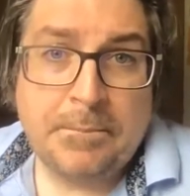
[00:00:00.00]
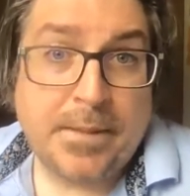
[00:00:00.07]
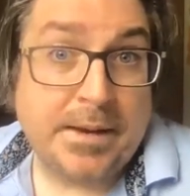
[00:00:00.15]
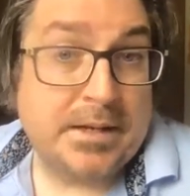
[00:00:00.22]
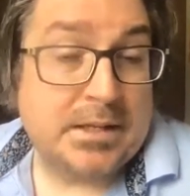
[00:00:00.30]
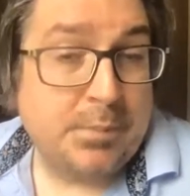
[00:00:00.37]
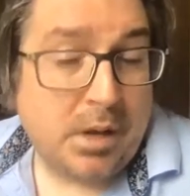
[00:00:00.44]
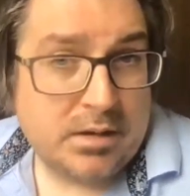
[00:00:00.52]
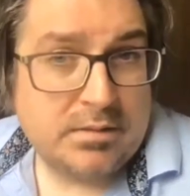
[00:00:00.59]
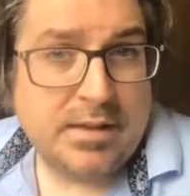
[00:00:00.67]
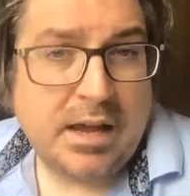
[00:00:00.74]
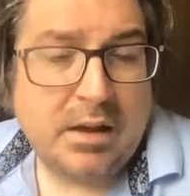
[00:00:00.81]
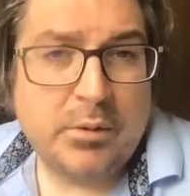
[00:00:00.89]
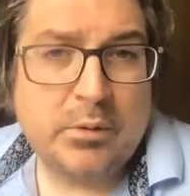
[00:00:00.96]
And as part of
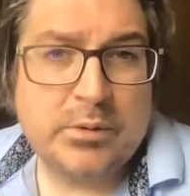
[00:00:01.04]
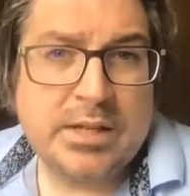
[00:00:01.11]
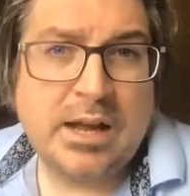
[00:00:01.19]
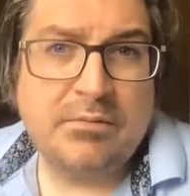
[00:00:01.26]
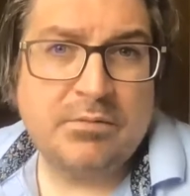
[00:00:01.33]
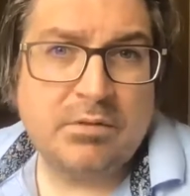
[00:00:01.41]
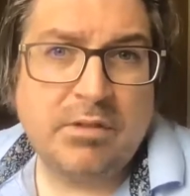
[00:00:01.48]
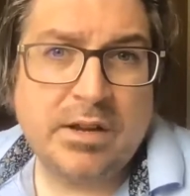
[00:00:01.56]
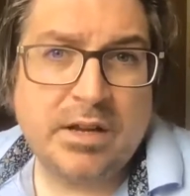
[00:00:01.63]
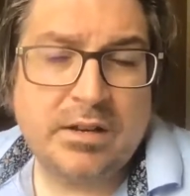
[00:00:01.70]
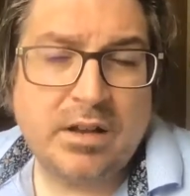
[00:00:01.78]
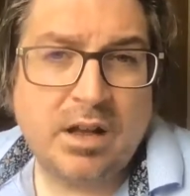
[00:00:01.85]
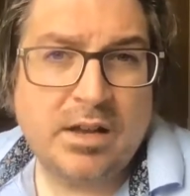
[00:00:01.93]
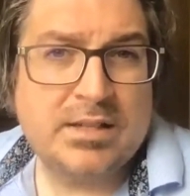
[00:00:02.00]
that, we also have to
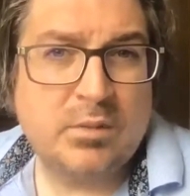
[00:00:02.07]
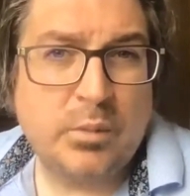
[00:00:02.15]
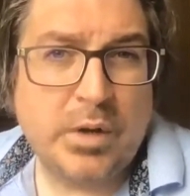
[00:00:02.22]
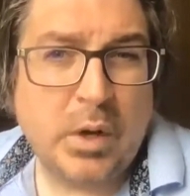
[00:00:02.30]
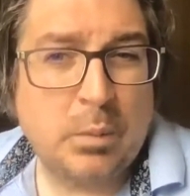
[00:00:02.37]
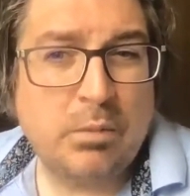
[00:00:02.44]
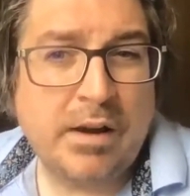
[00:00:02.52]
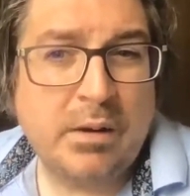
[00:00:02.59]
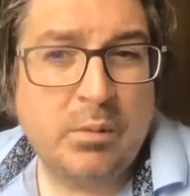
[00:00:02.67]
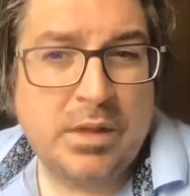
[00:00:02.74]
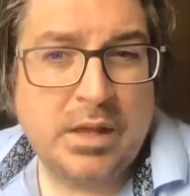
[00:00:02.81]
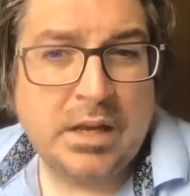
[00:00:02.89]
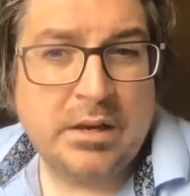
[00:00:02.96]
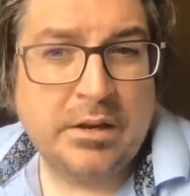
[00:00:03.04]
recognize that we operate
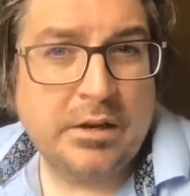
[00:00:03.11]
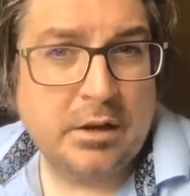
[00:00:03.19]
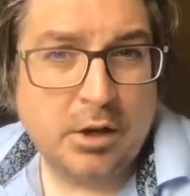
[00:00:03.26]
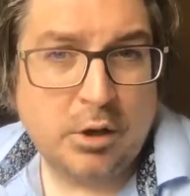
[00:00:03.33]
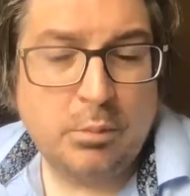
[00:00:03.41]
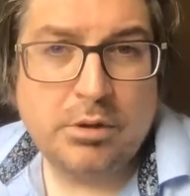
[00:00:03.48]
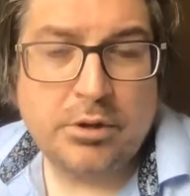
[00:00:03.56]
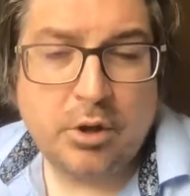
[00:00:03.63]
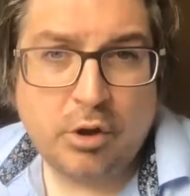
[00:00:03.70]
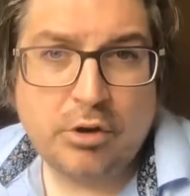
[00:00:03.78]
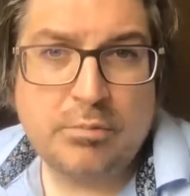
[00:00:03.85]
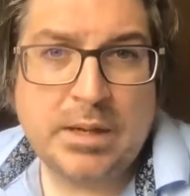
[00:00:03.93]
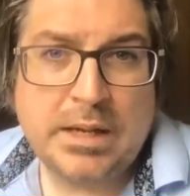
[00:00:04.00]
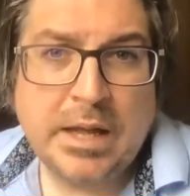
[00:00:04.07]
within a global
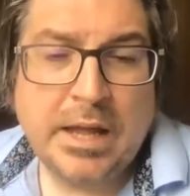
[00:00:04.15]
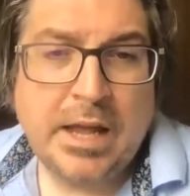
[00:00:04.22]
economy,